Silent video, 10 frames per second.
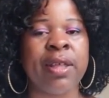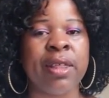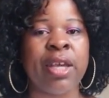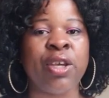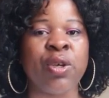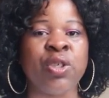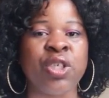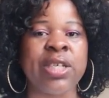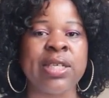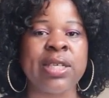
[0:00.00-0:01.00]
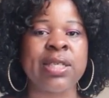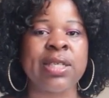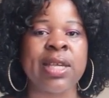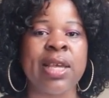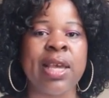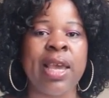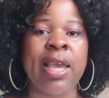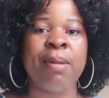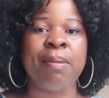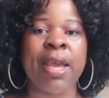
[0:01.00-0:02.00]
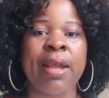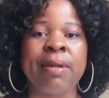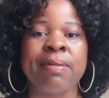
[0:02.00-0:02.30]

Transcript: Thank you, Jesus. Amen.